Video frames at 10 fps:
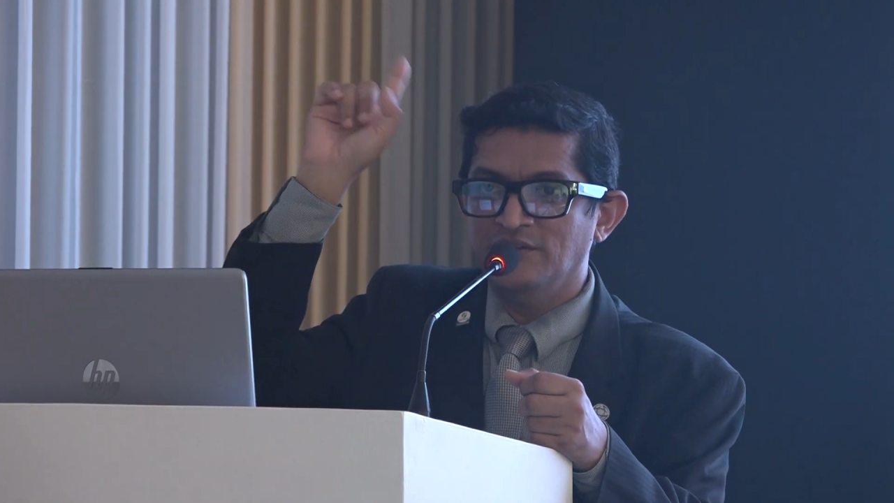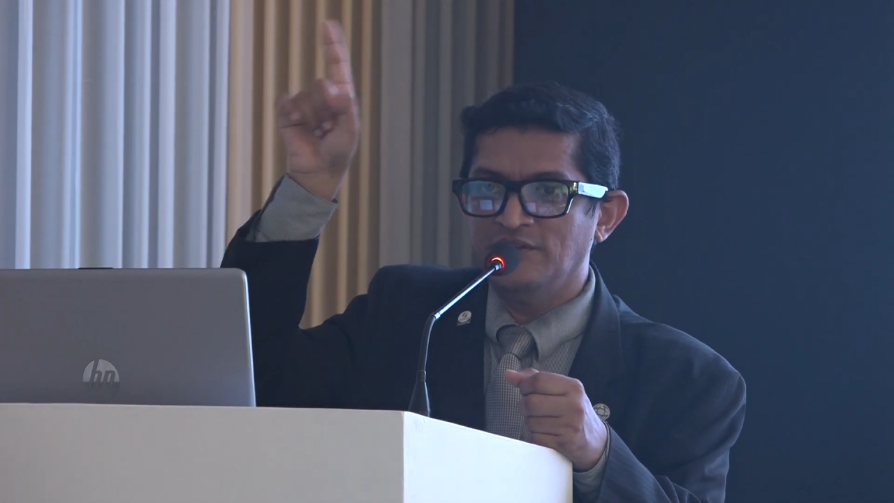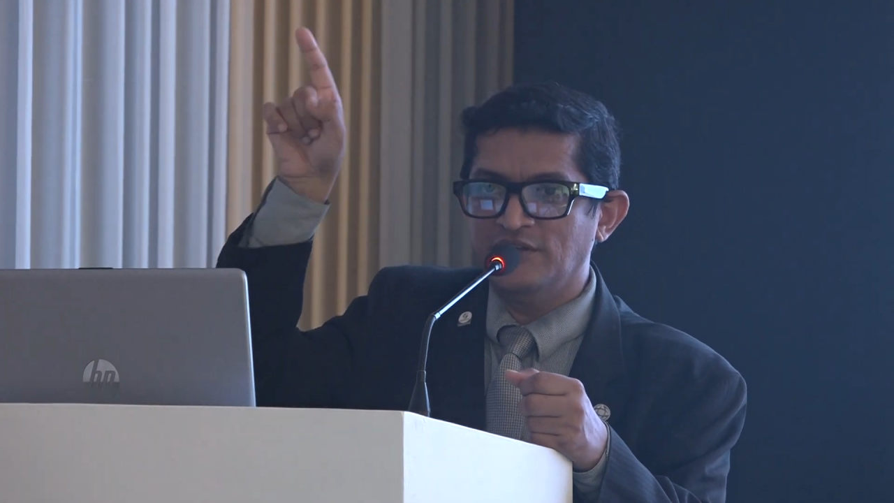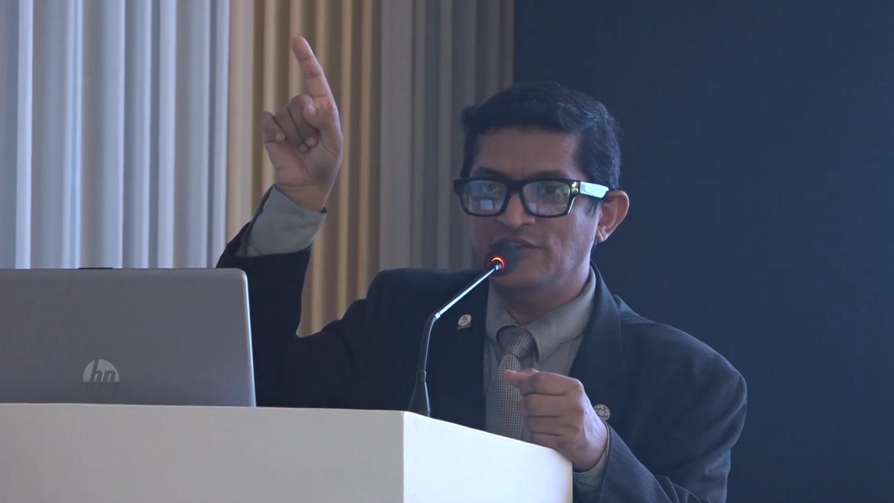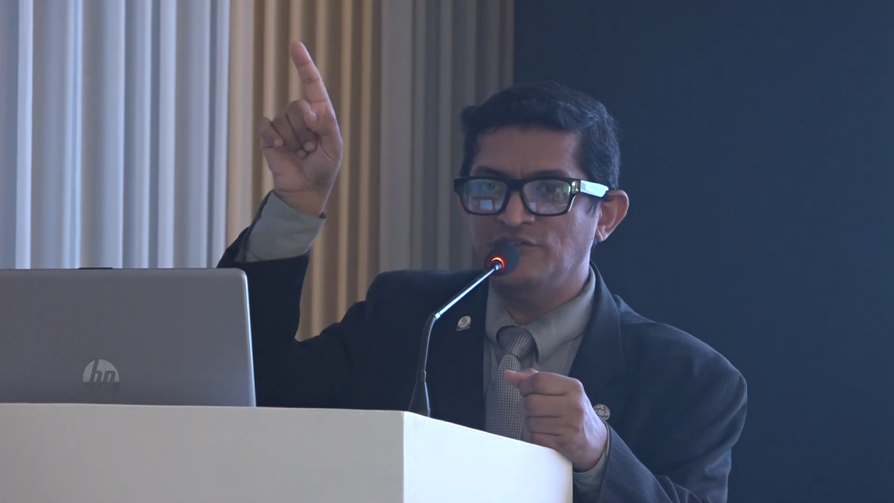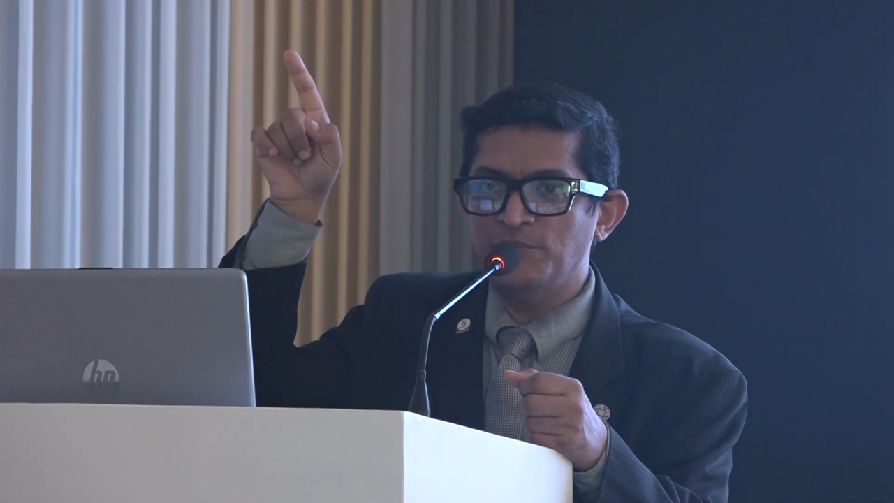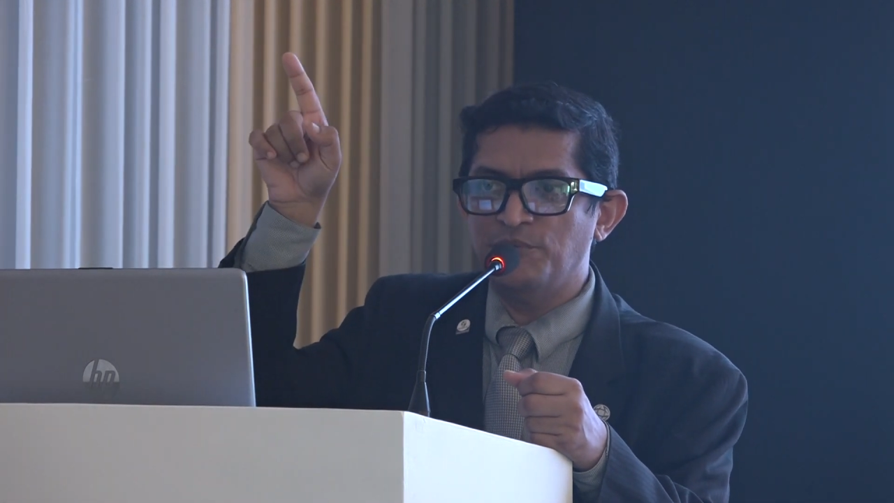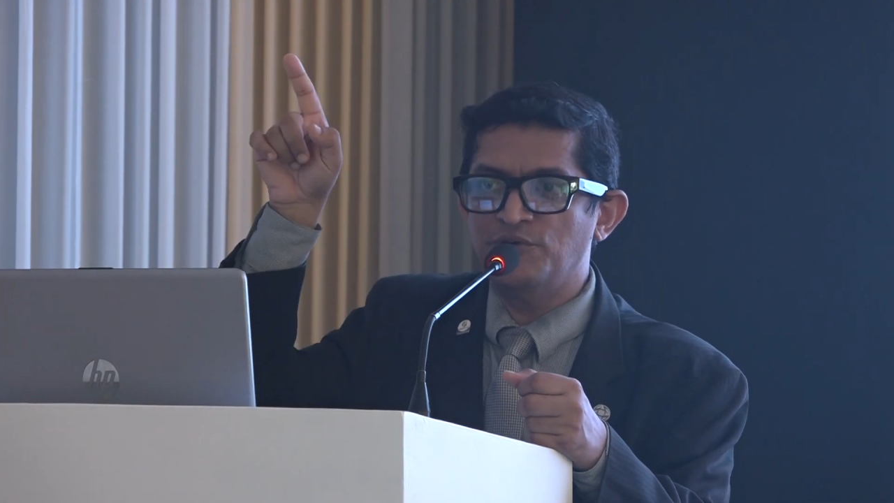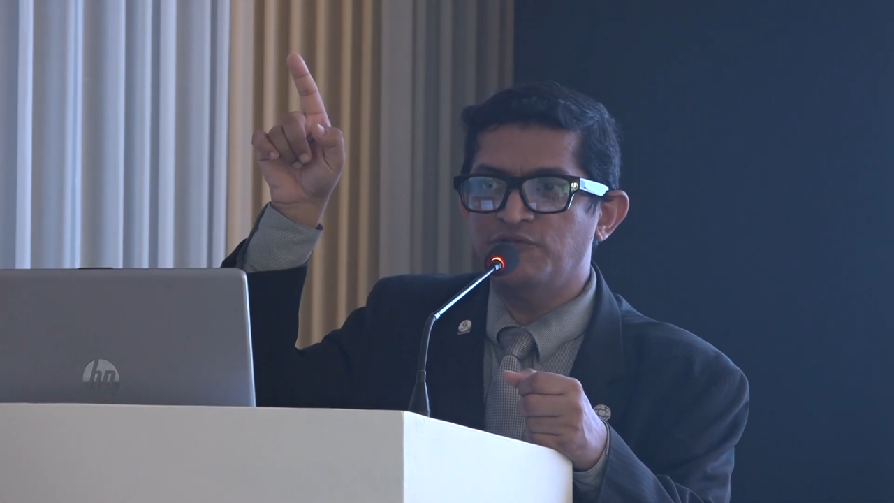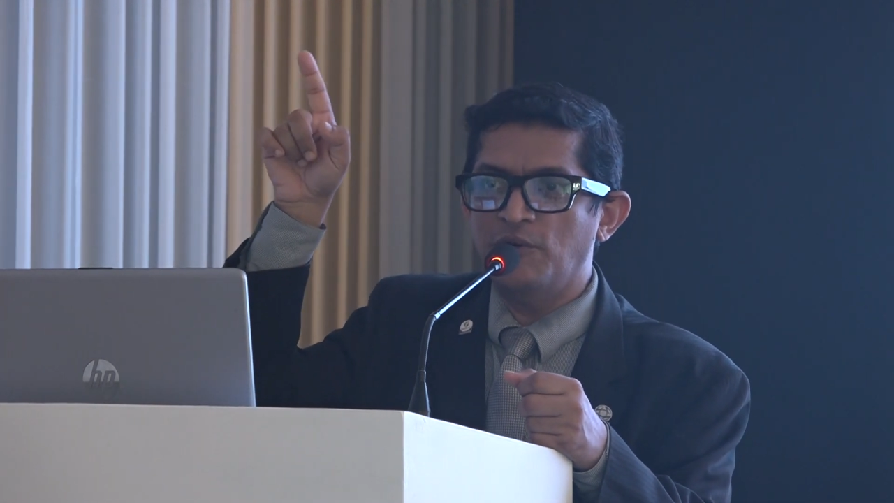the case
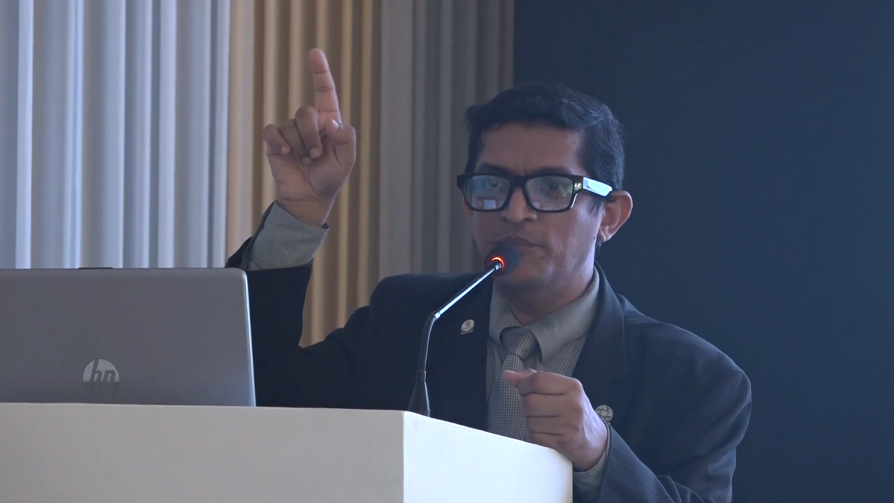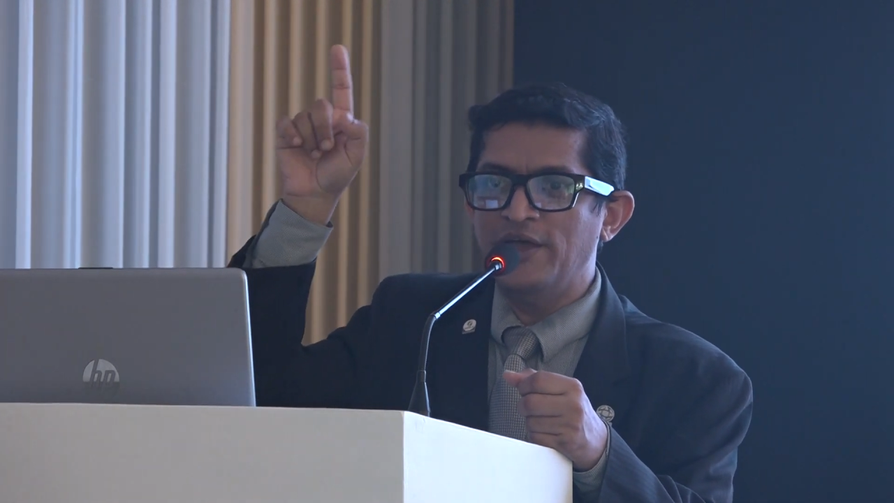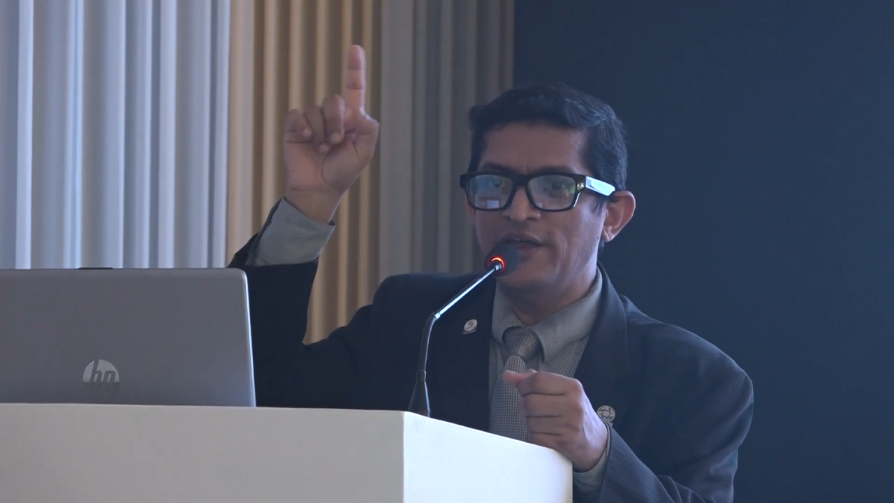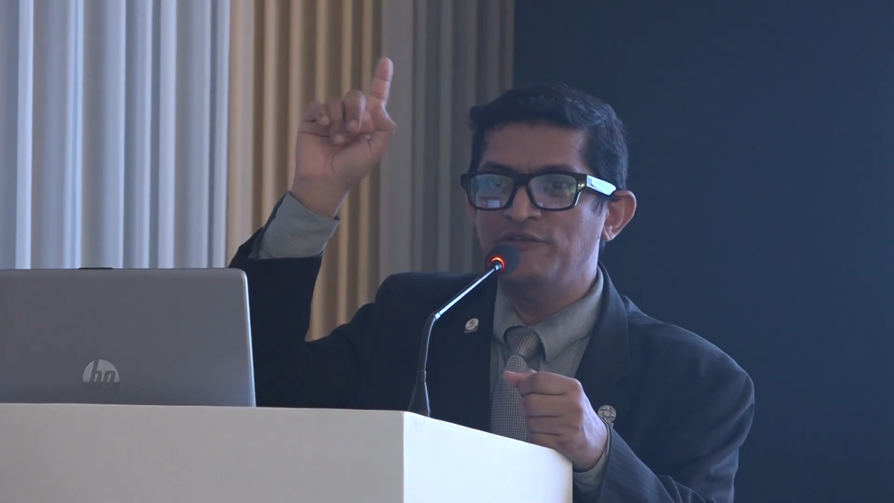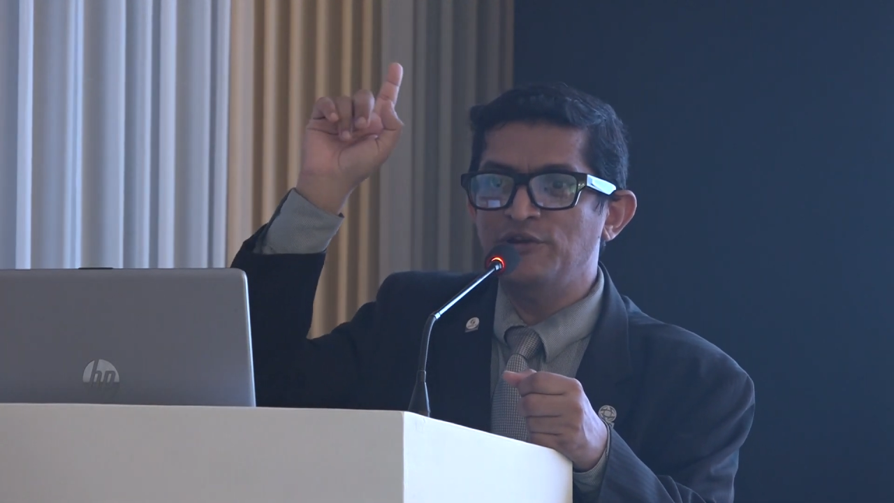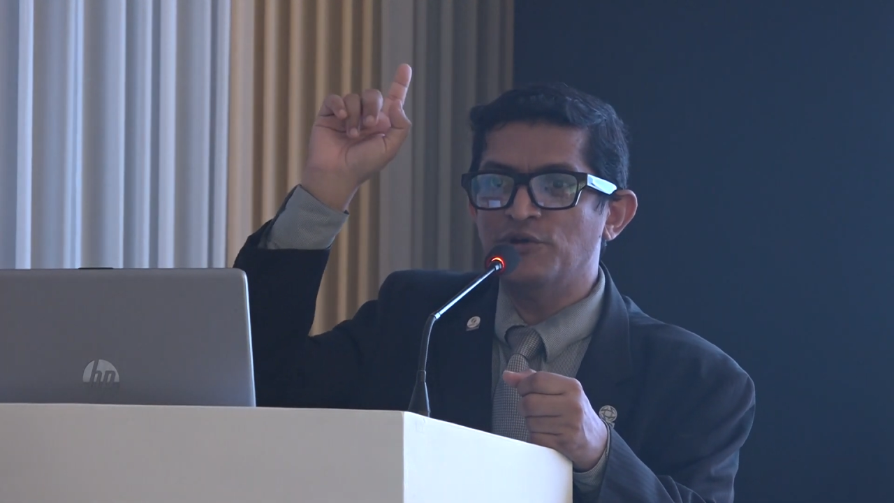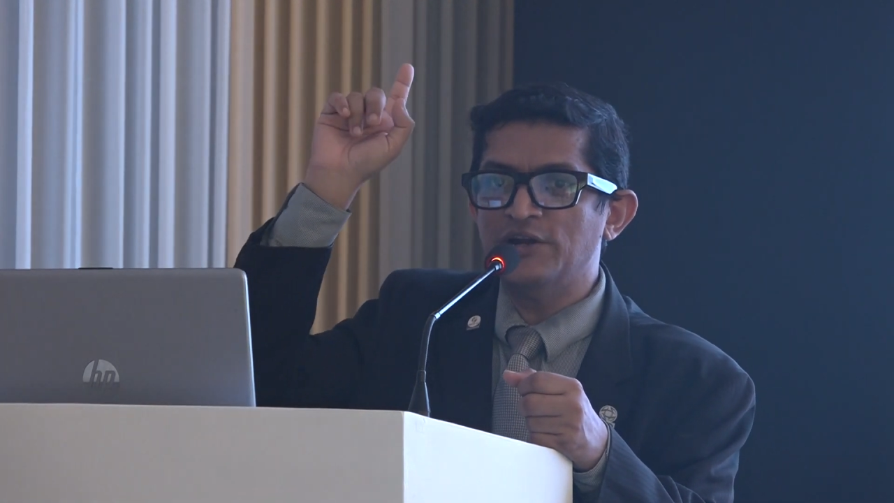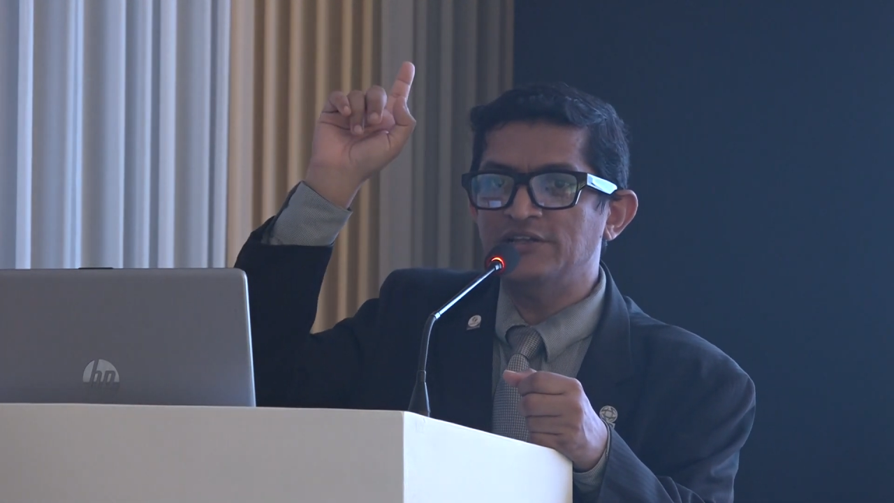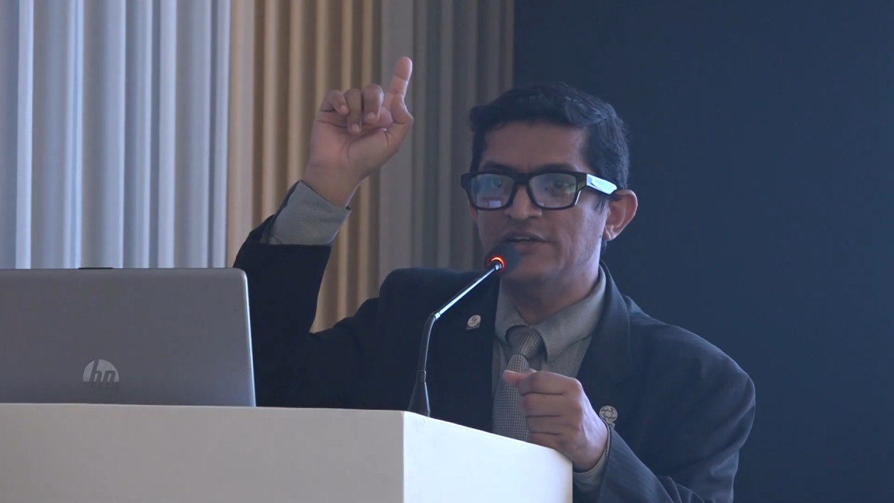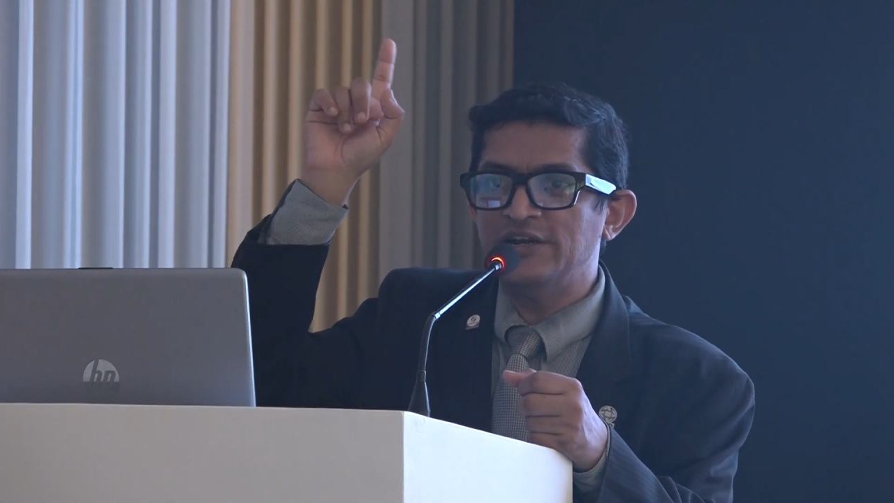report form, and we look
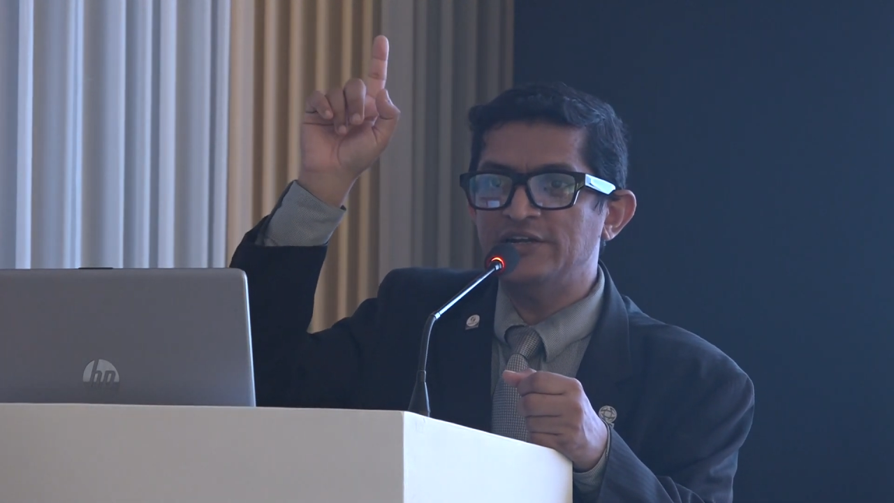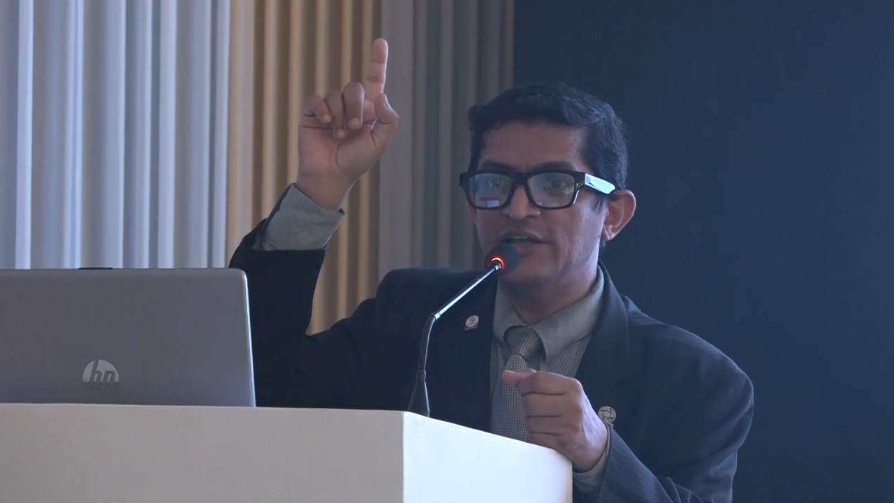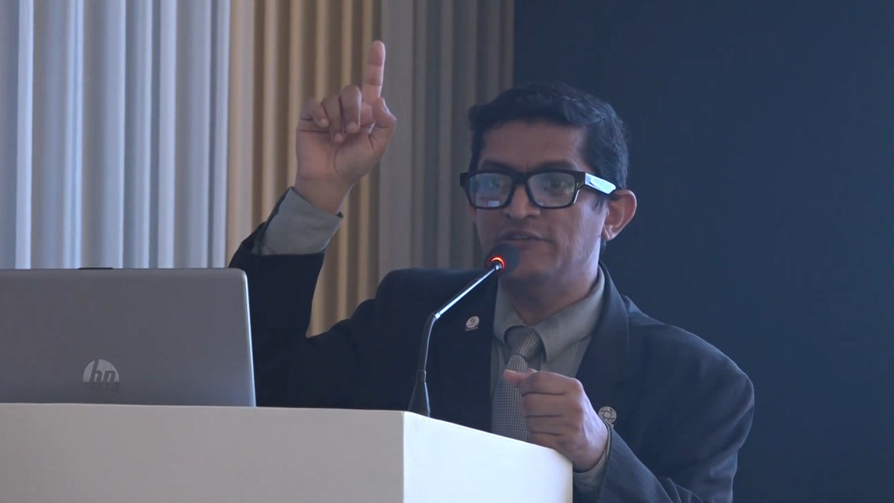at the data